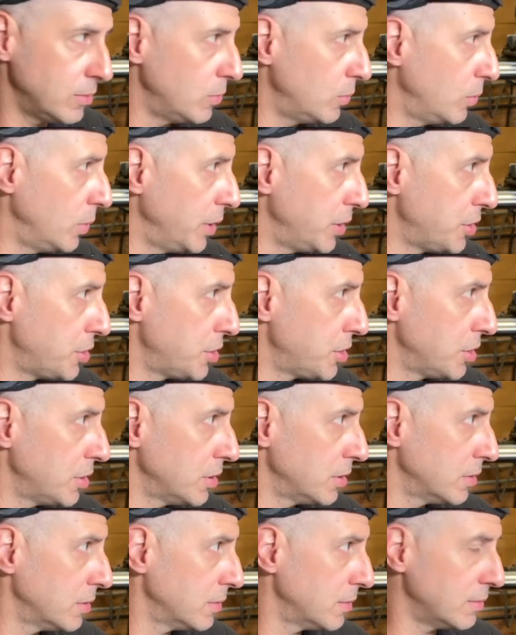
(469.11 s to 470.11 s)
which
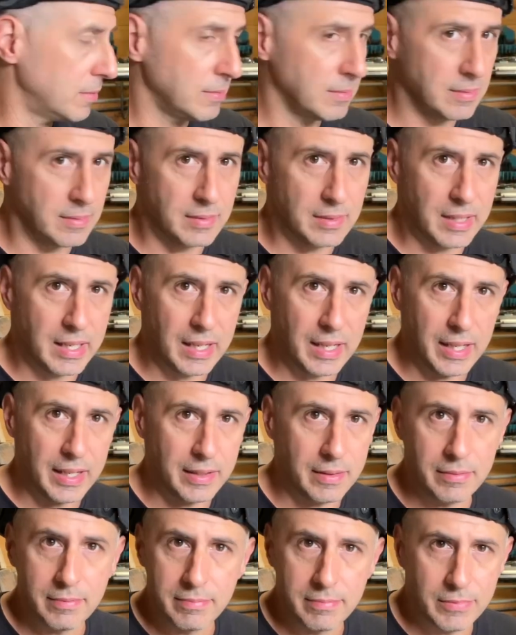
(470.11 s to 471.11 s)
I
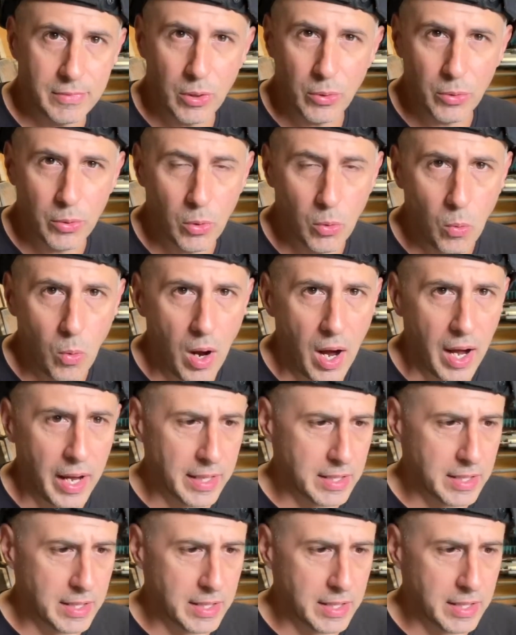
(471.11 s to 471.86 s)
don't know why.